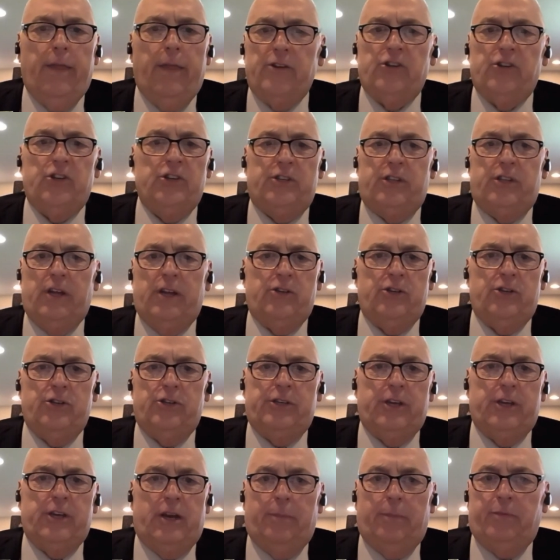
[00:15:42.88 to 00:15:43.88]
Yeah, that's just
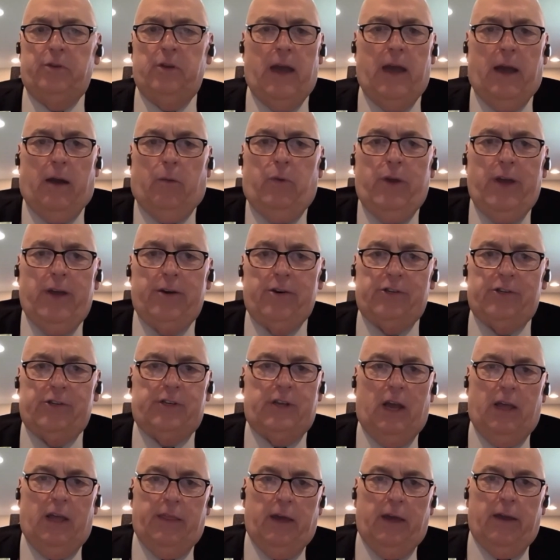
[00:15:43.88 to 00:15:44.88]
set up. Yeah, we
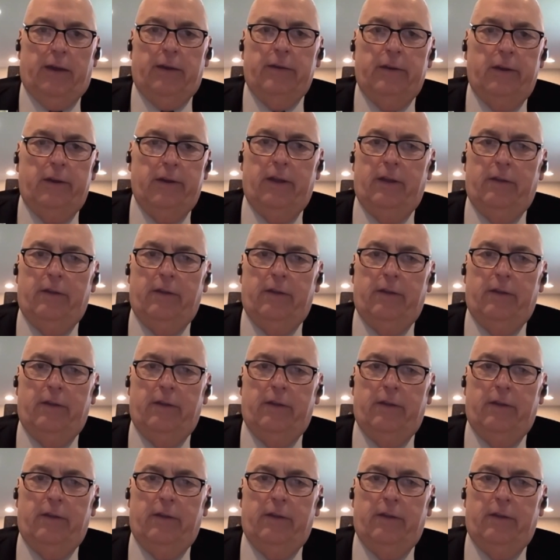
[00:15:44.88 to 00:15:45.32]
understand that.